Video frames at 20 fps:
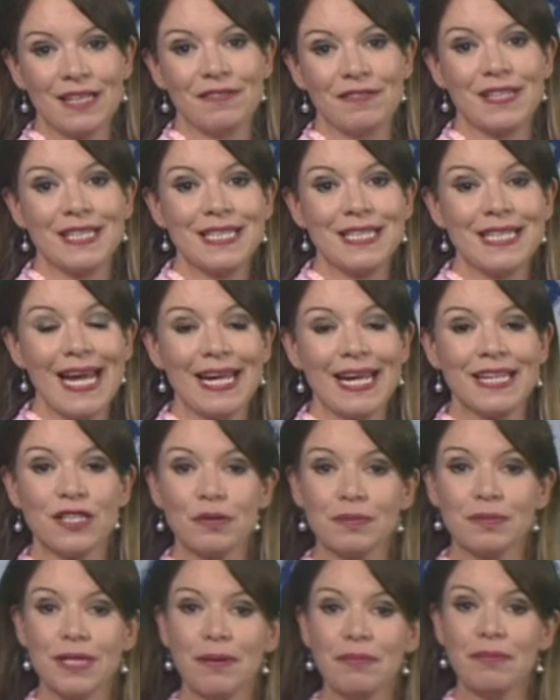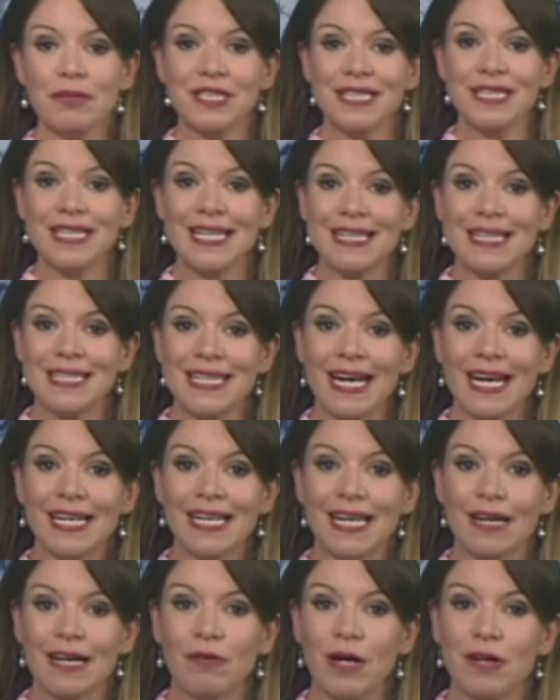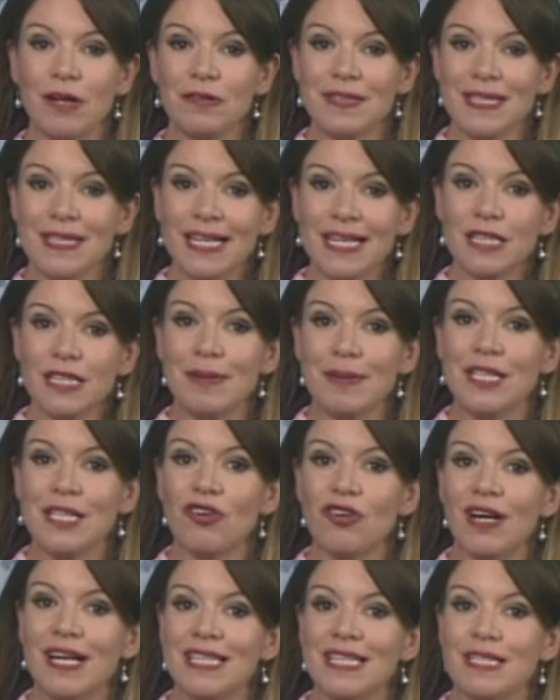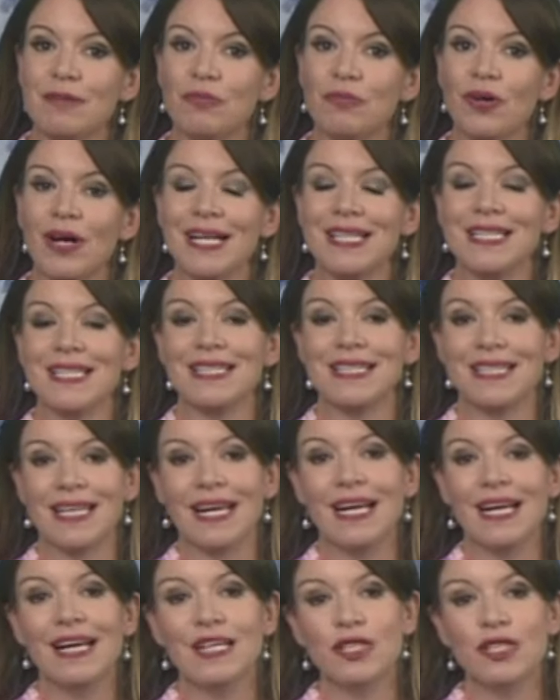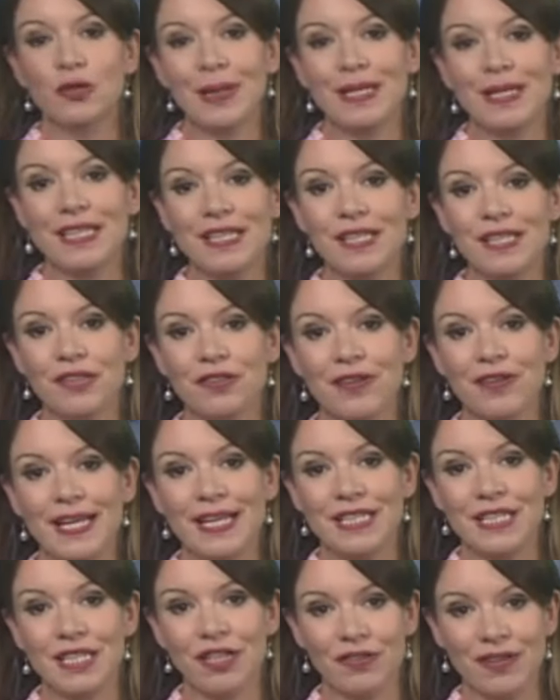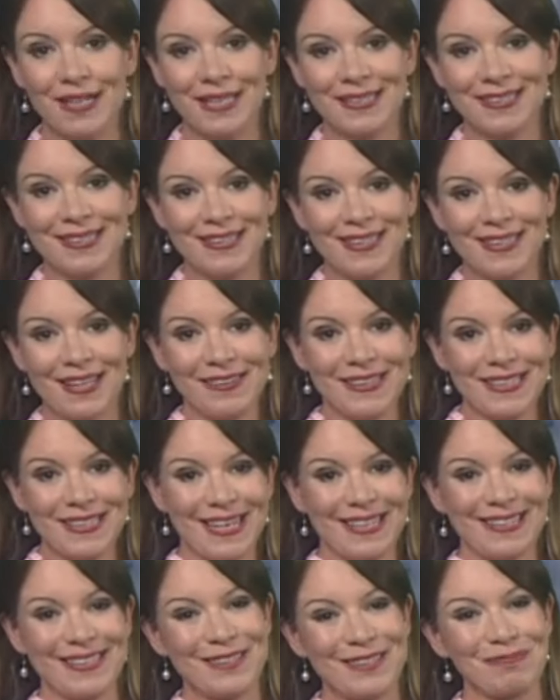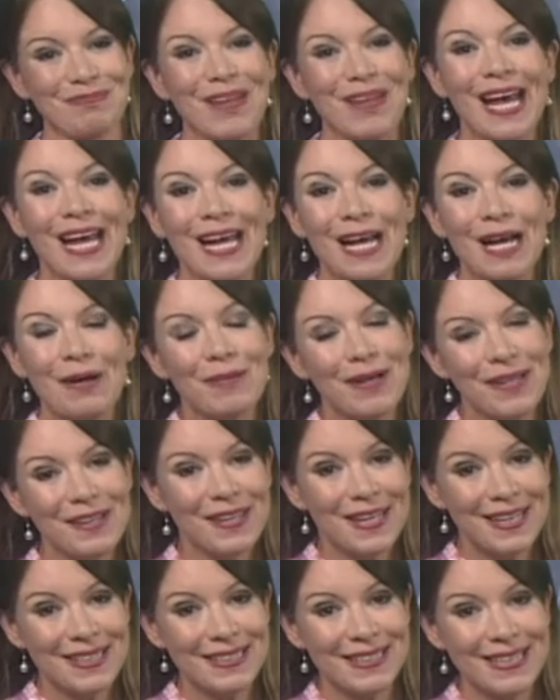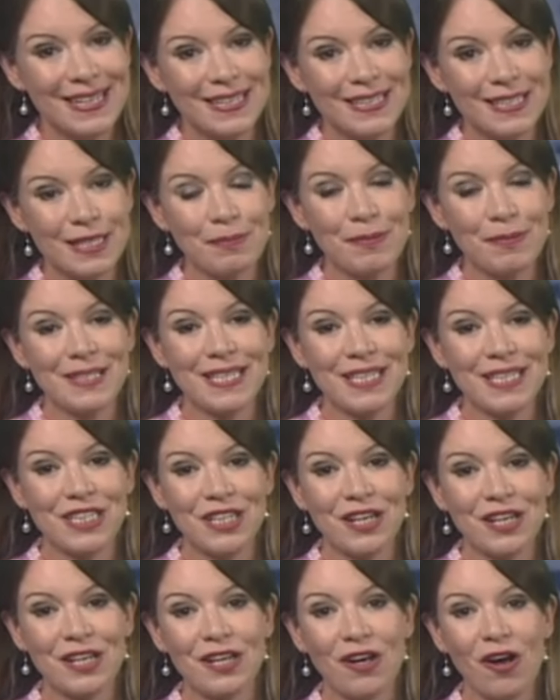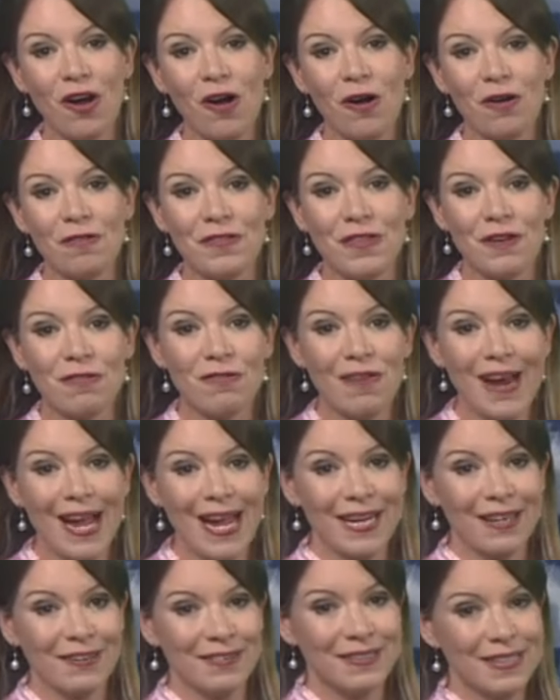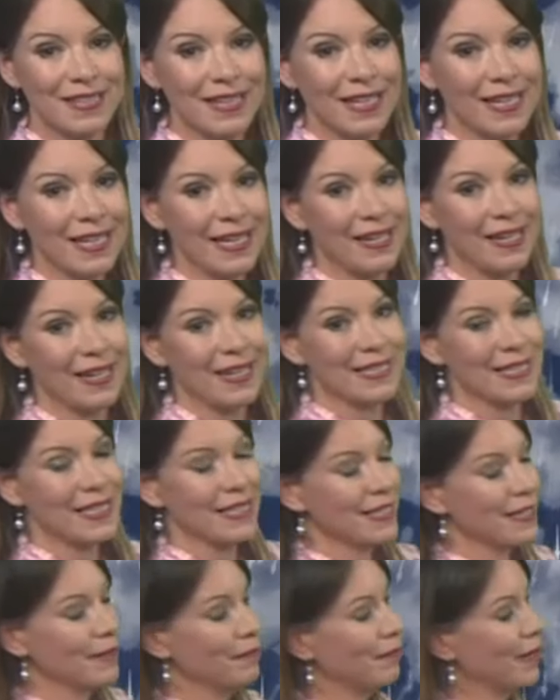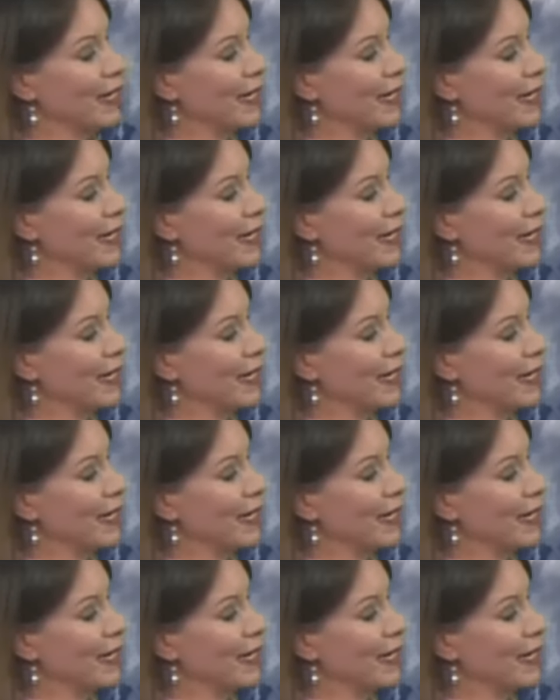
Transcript: end of the day. Top temperatures in East Anglia, where it will tend to be driest and brightest, 23 degrees Celsius. But this is the position of the rain on Sunday night into